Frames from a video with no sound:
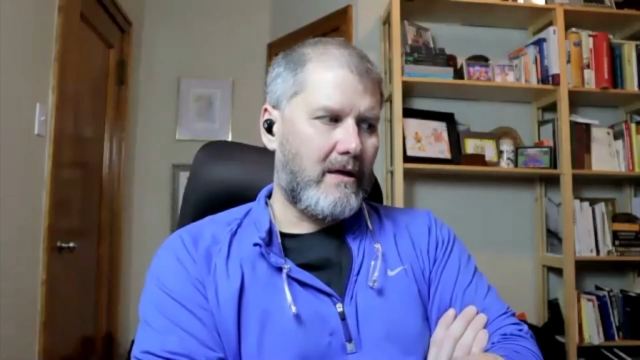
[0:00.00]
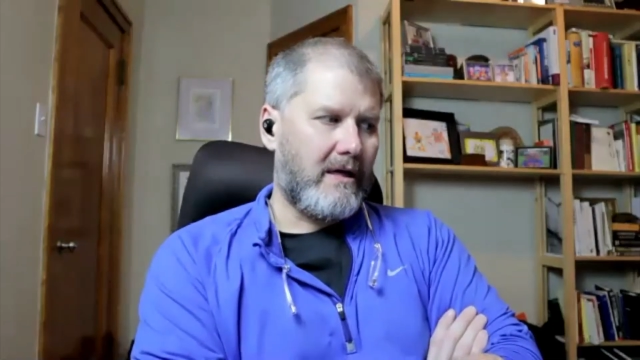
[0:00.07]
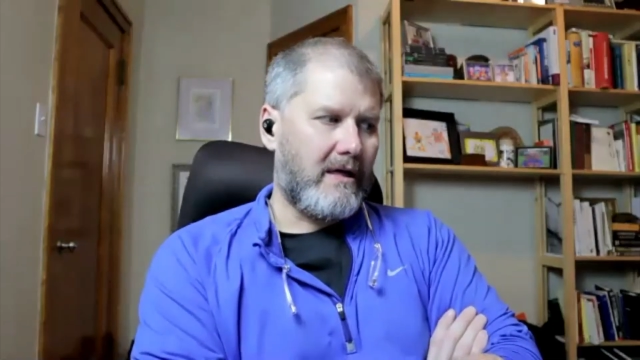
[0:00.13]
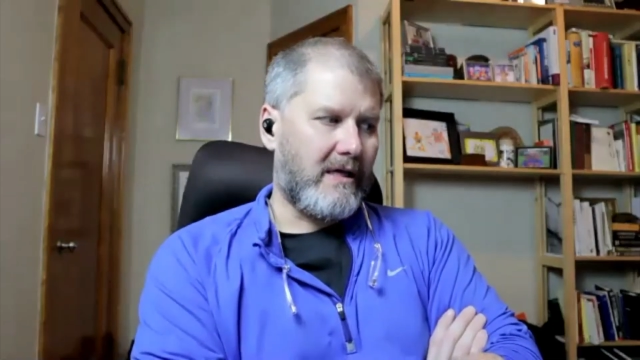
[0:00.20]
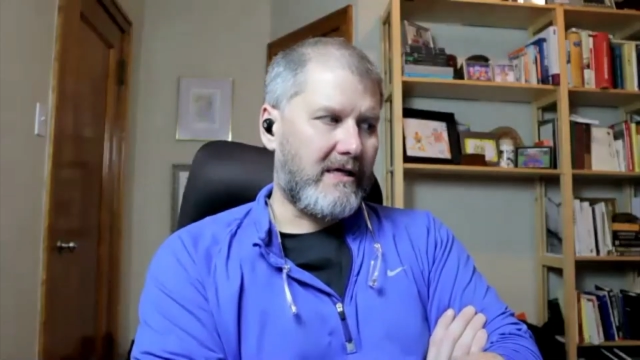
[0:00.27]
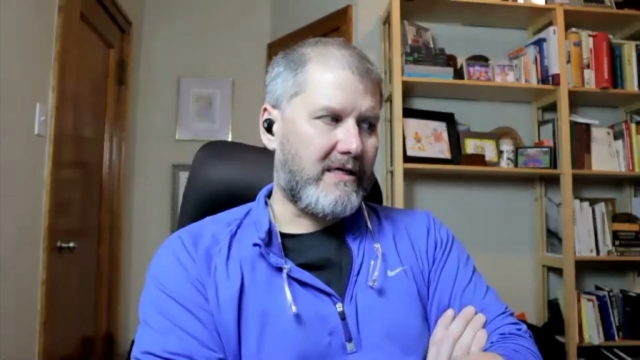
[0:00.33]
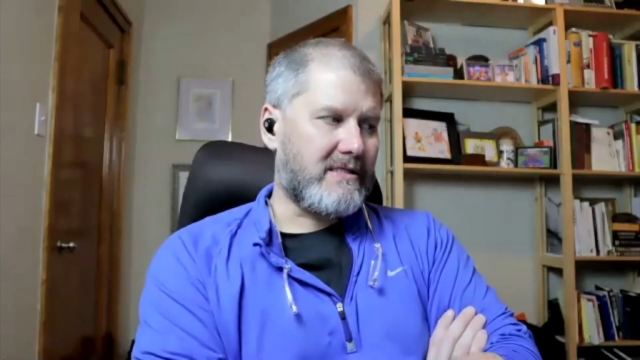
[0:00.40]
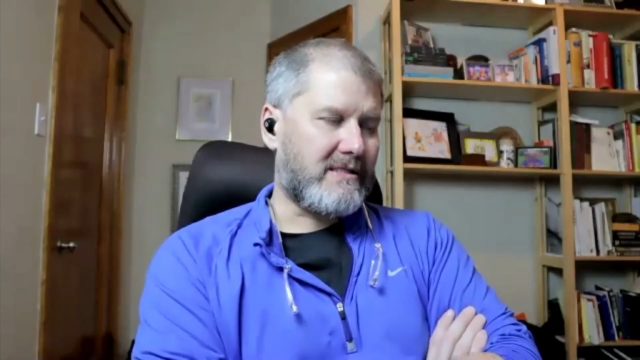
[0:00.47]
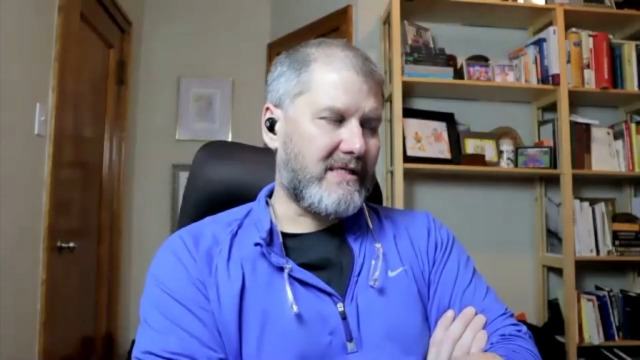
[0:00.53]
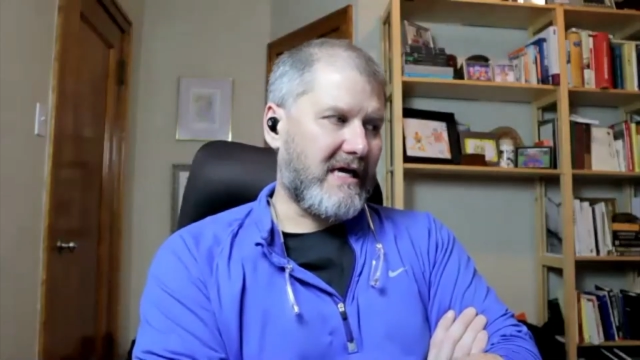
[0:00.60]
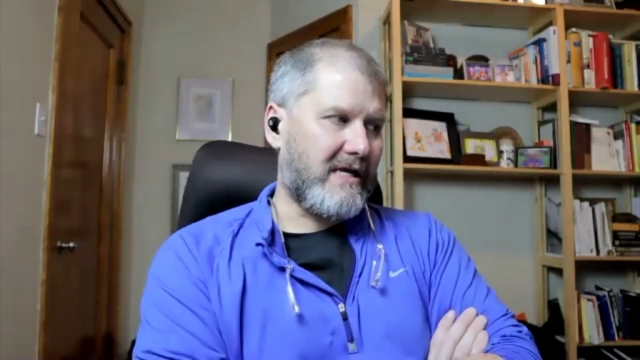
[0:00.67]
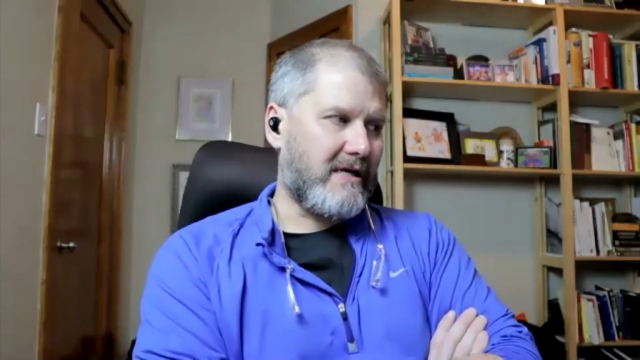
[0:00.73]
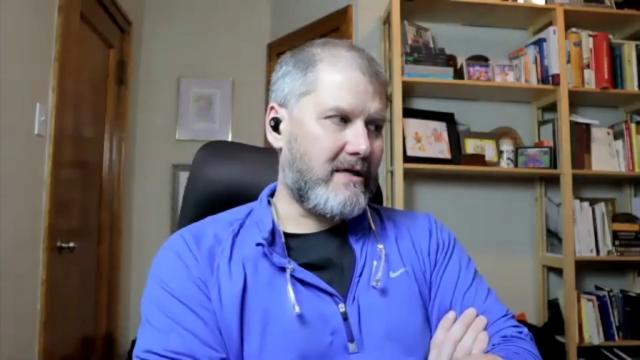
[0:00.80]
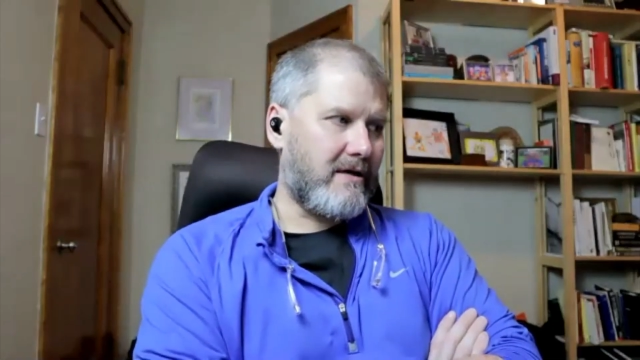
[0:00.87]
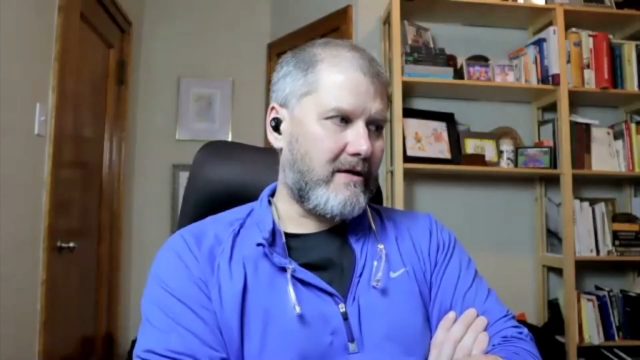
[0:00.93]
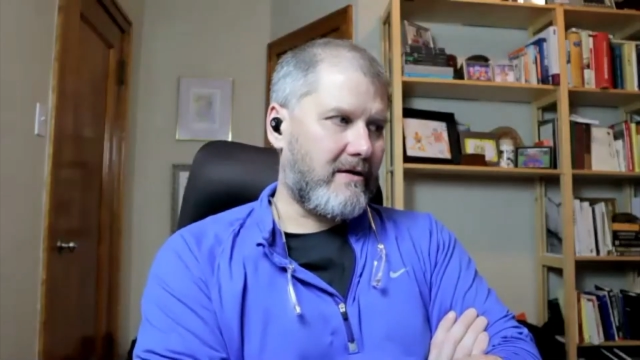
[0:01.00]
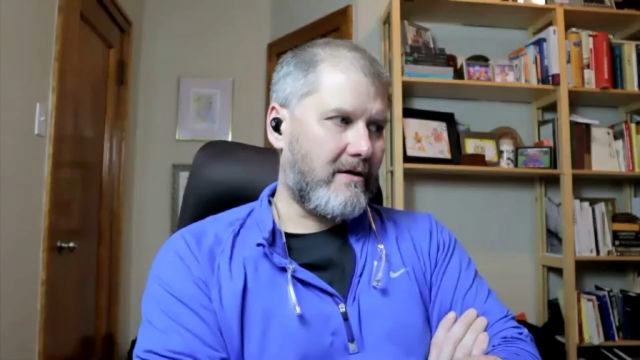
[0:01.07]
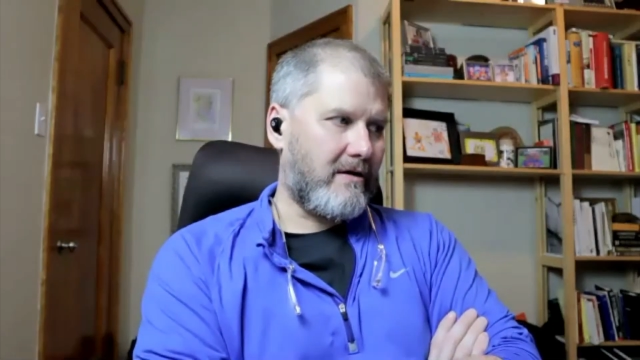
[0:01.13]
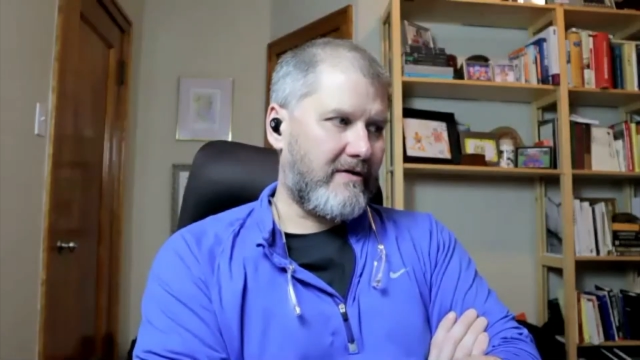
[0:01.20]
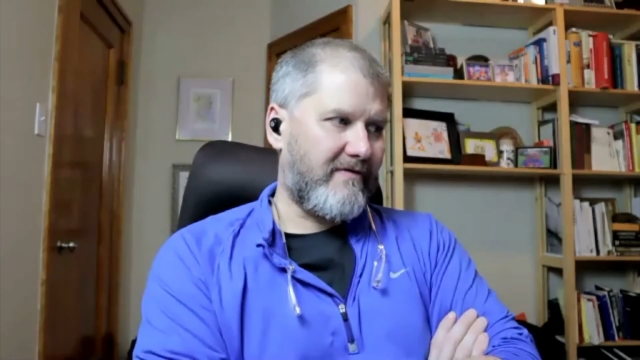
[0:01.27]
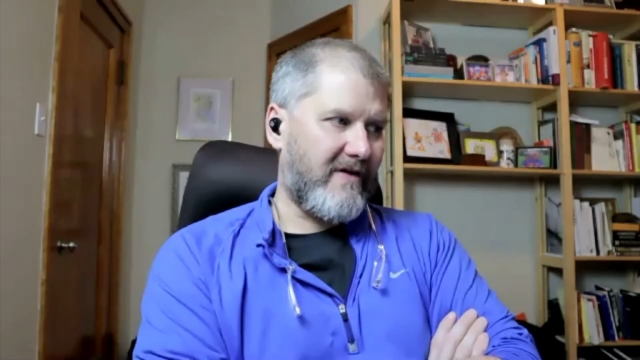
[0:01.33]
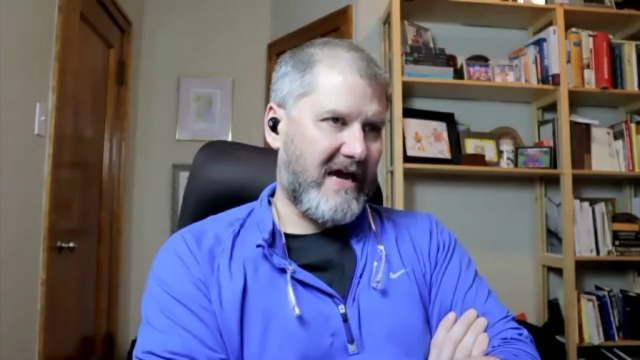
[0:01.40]
And like you said,
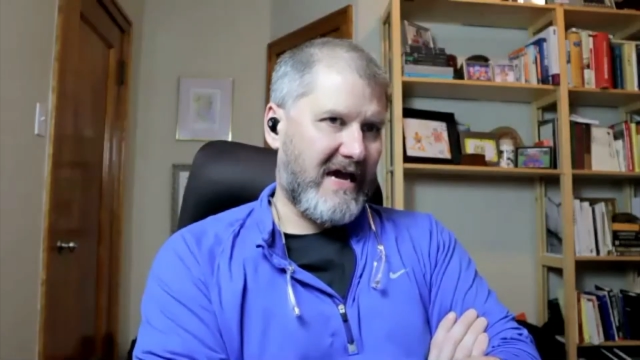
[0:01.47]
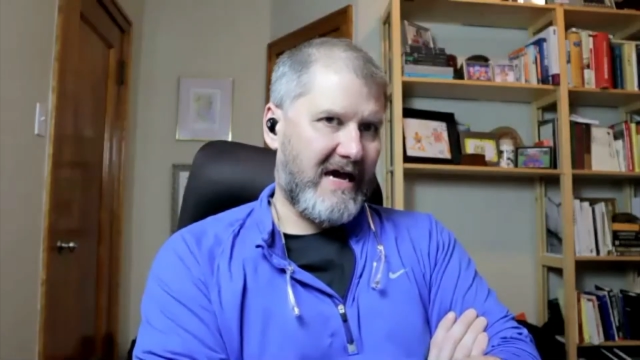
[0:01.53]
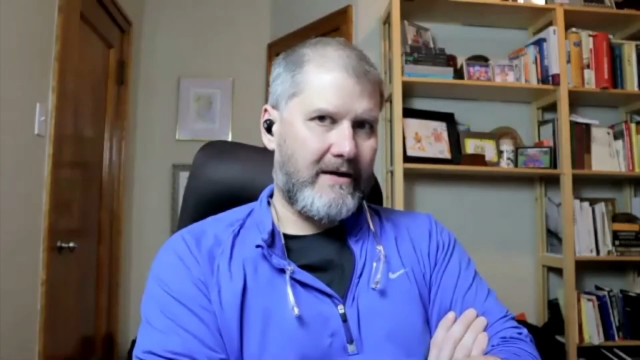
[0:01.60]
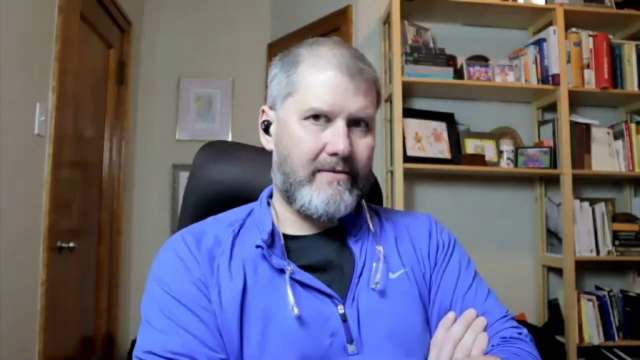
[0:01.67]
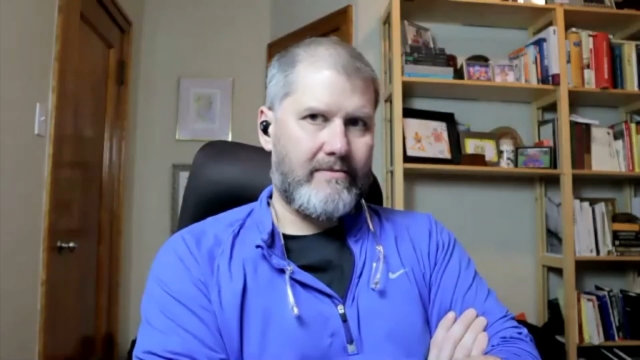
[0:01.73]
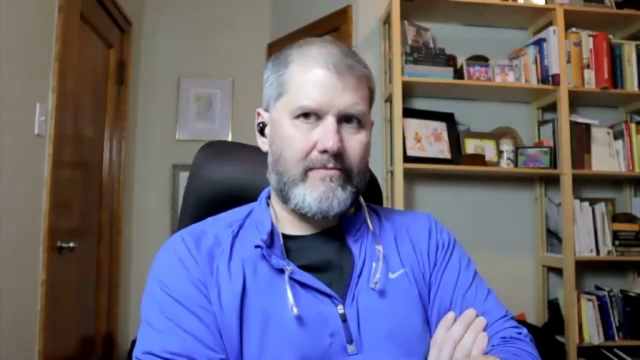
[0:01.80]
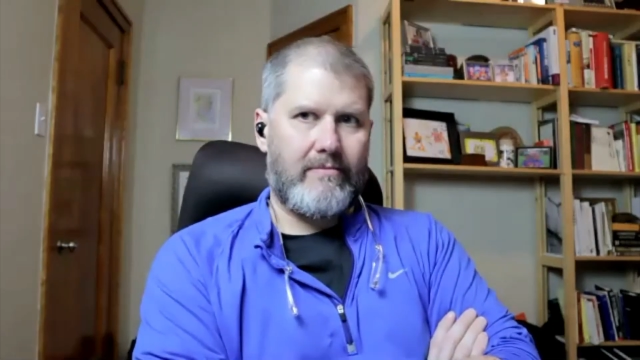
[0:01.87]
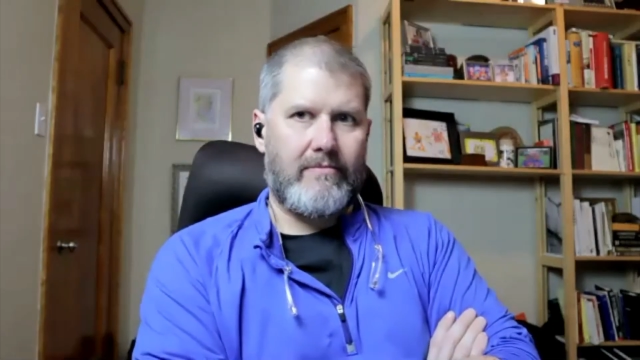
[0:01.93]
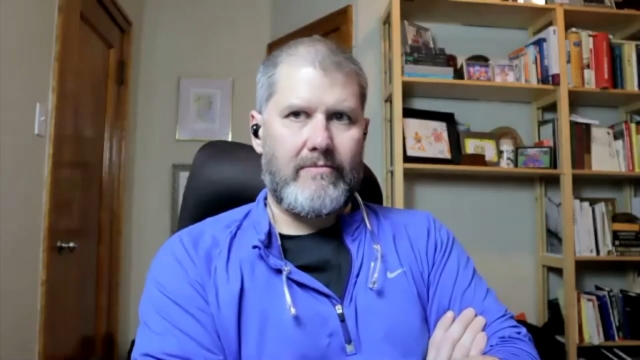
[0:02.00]
you've had